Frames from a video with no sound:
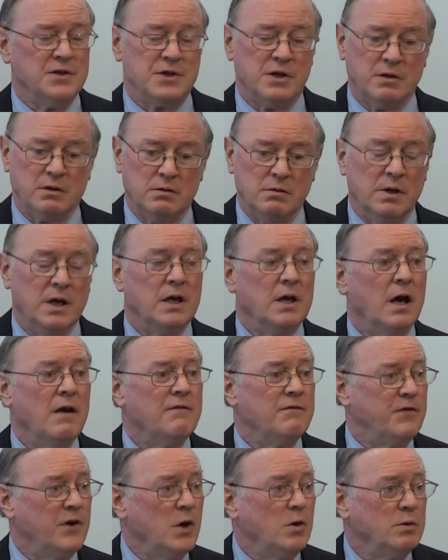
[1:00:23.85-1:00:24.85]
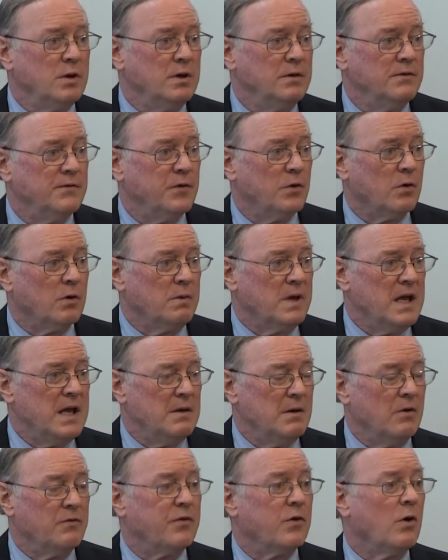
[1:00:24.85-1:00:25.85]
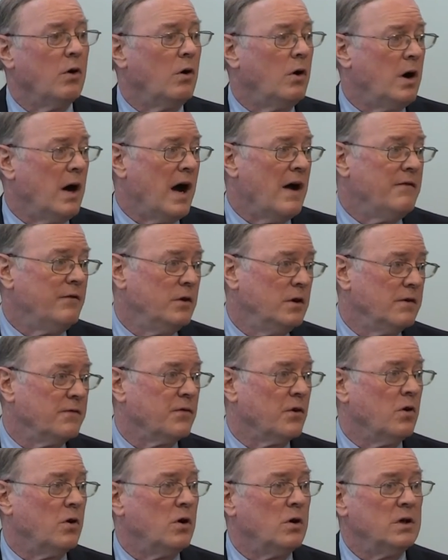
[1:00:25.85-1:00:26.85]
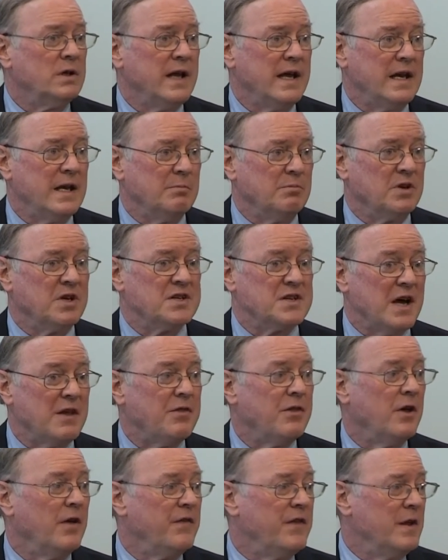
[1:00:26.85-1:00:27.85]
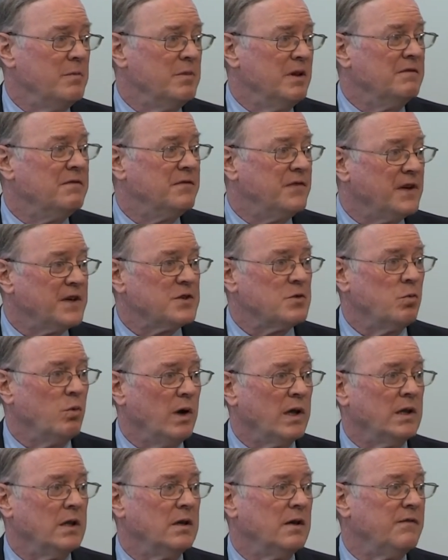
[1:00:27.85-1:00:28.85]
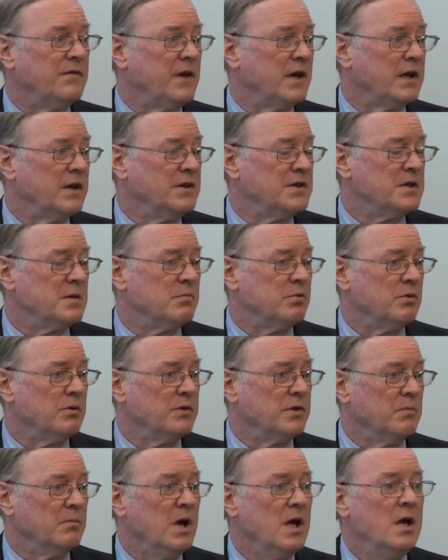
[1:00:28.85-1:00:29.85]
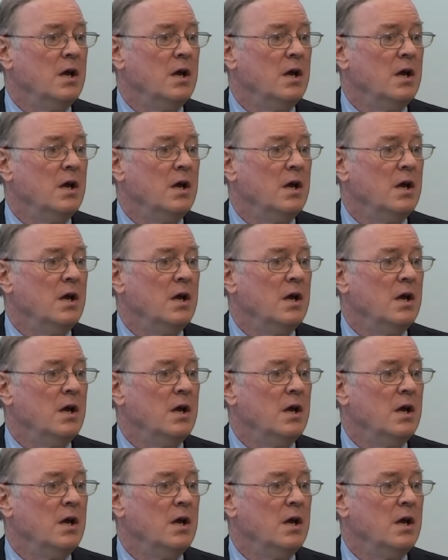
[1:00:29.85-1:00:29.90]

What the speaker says: including I, voted for all 8 of them because I thought they'd been fixed well enough that I could support them.